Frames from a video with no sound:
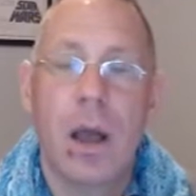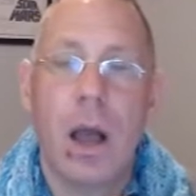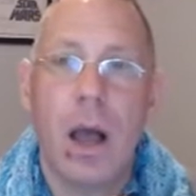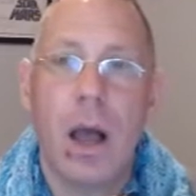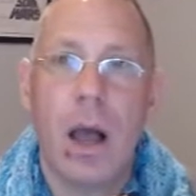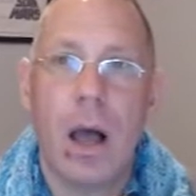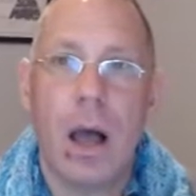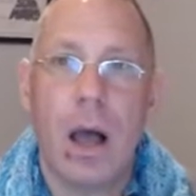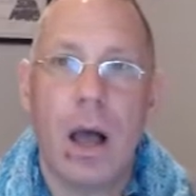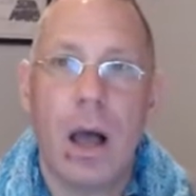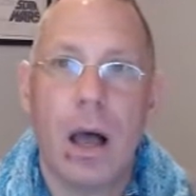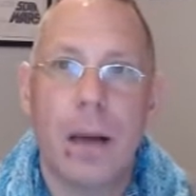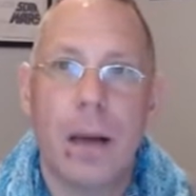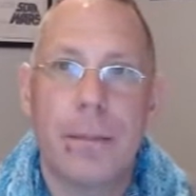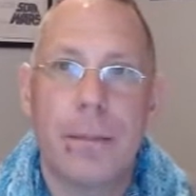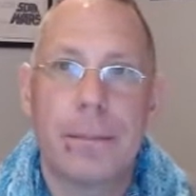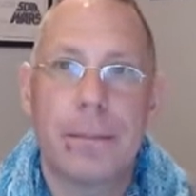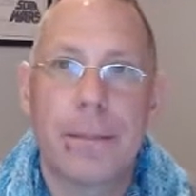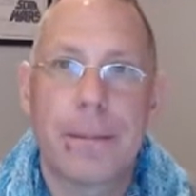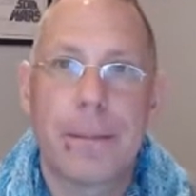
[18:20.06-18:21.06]

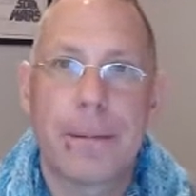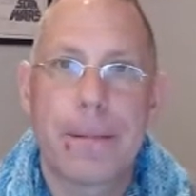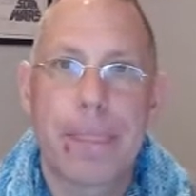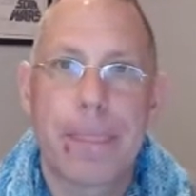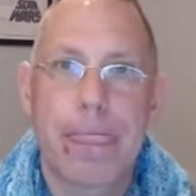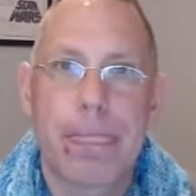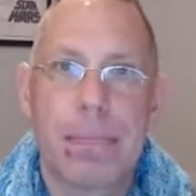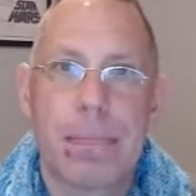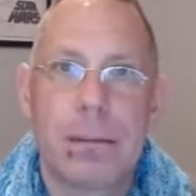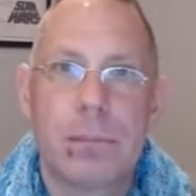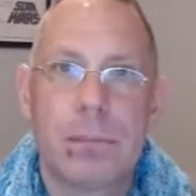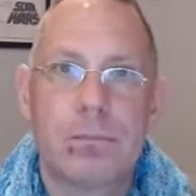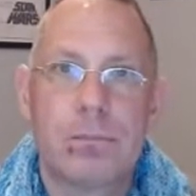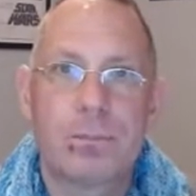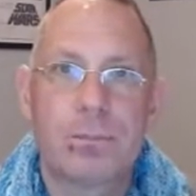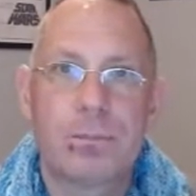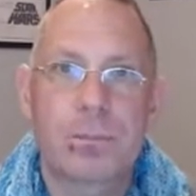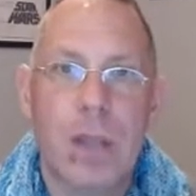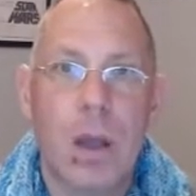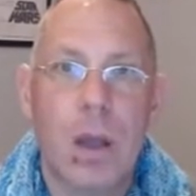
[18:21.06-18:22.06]
um,
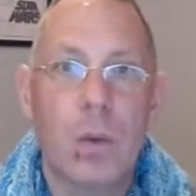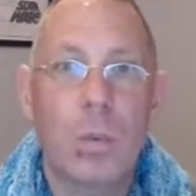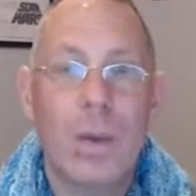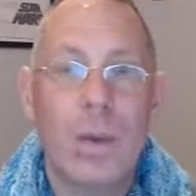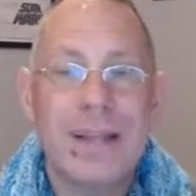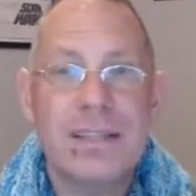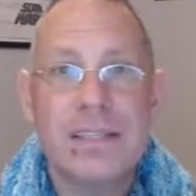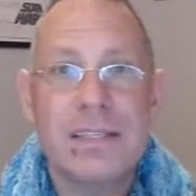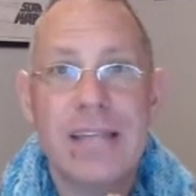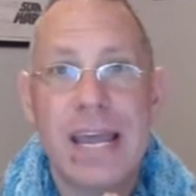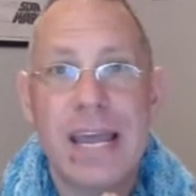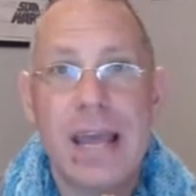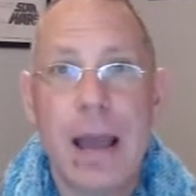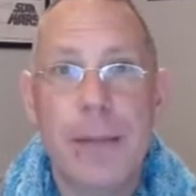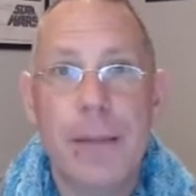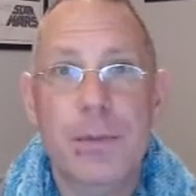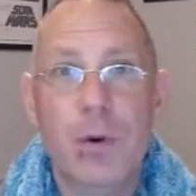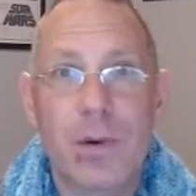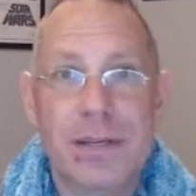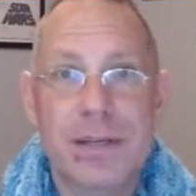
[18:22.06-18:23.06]
on Wednesday, I'm
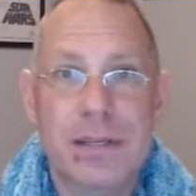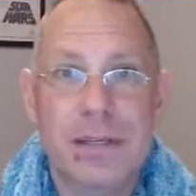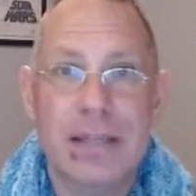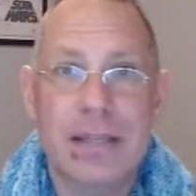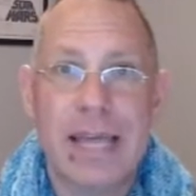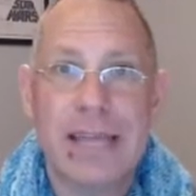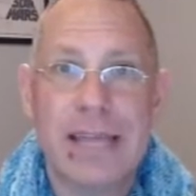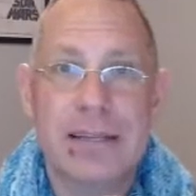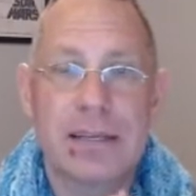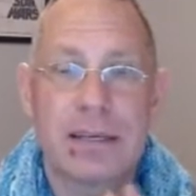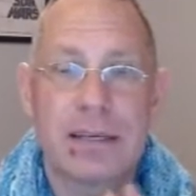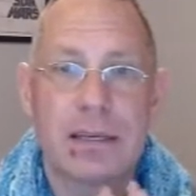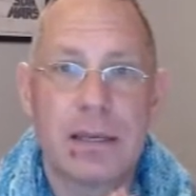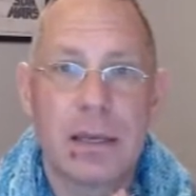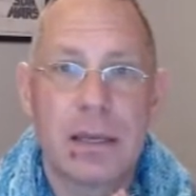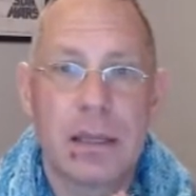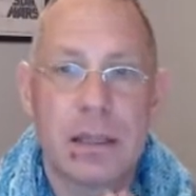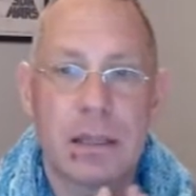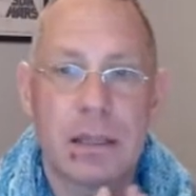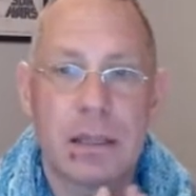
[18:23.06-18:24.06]
going to let
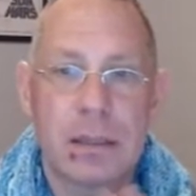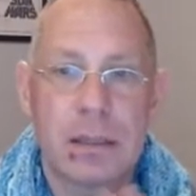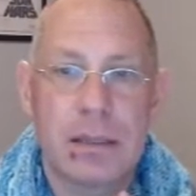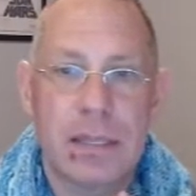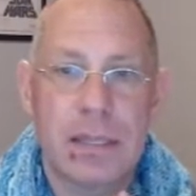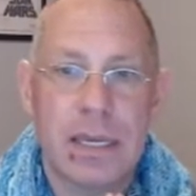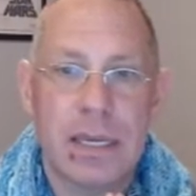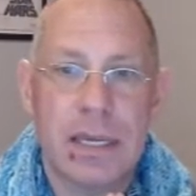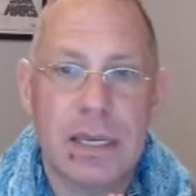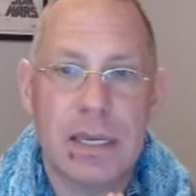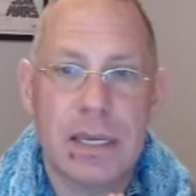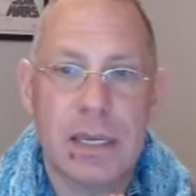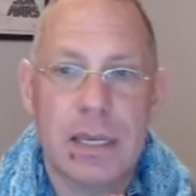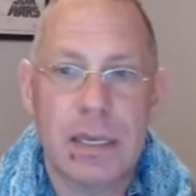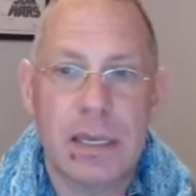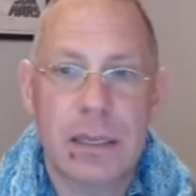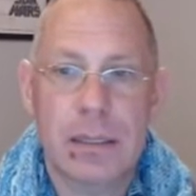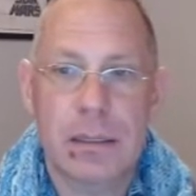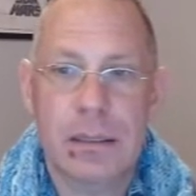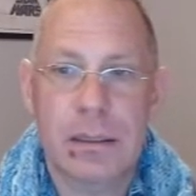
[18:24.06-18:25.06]

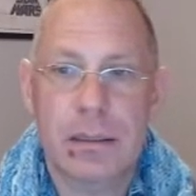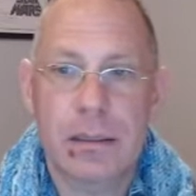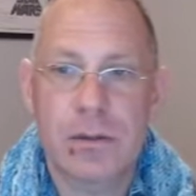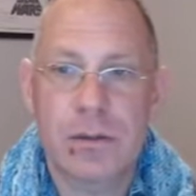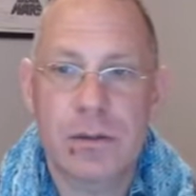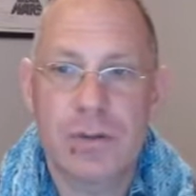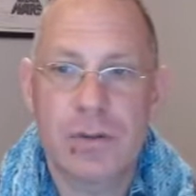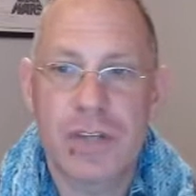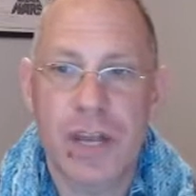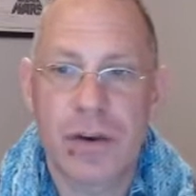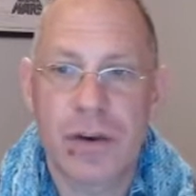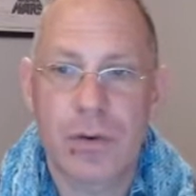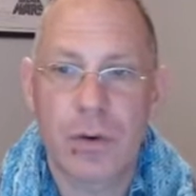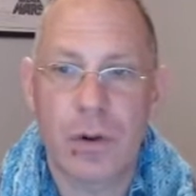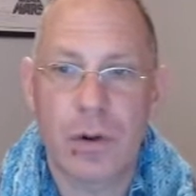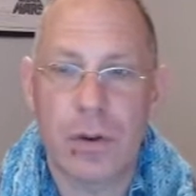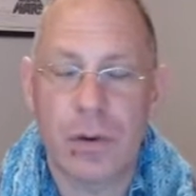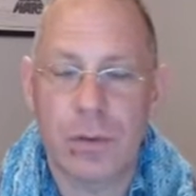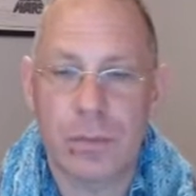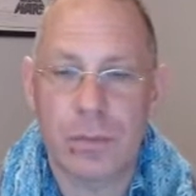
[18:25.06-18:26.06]
the
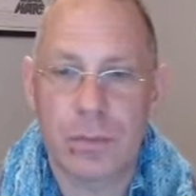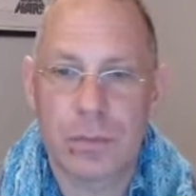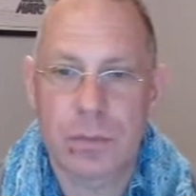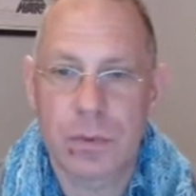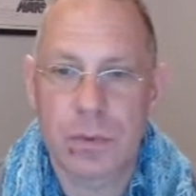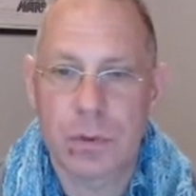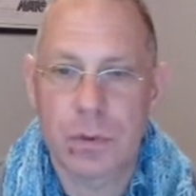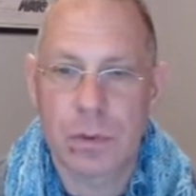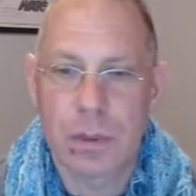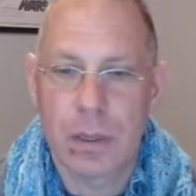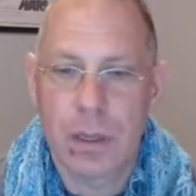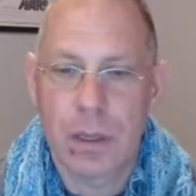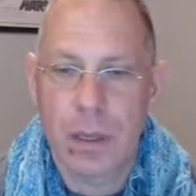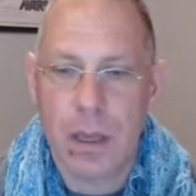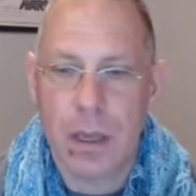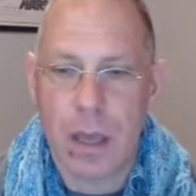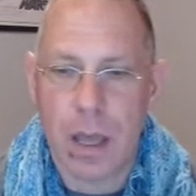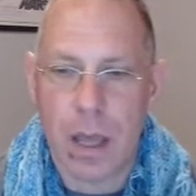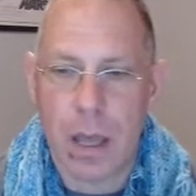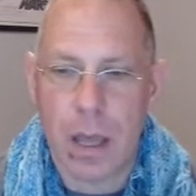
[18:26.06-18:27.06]
general,
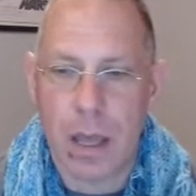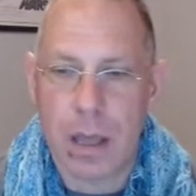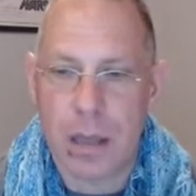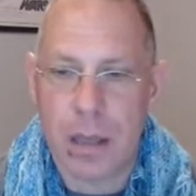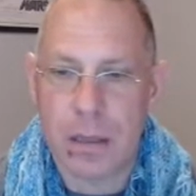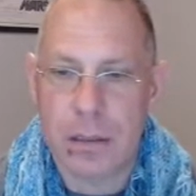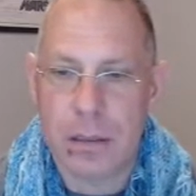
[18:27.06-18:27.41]
uh,